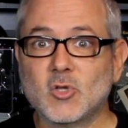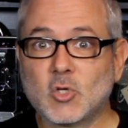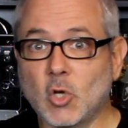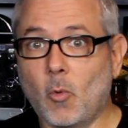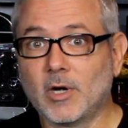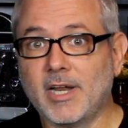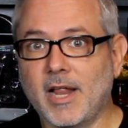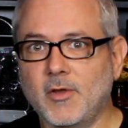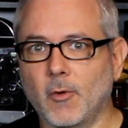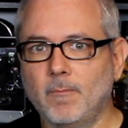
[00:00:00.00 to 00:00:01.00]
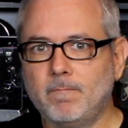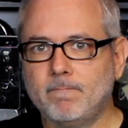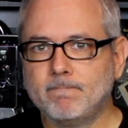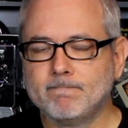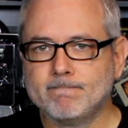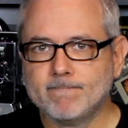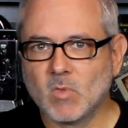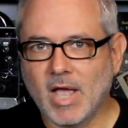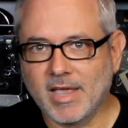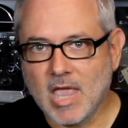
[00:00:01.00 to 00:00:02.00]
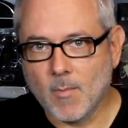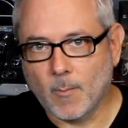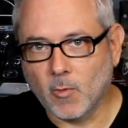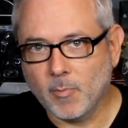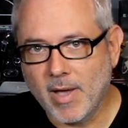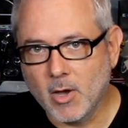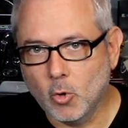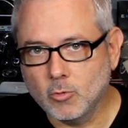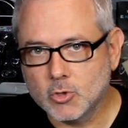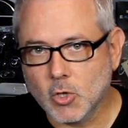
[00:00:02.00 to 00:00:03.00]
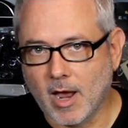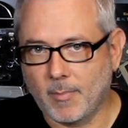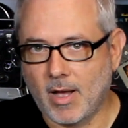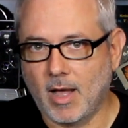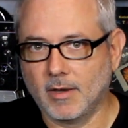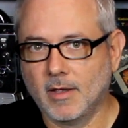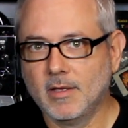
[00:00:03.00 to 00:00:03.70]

So what did I do? I came up with my own tripod.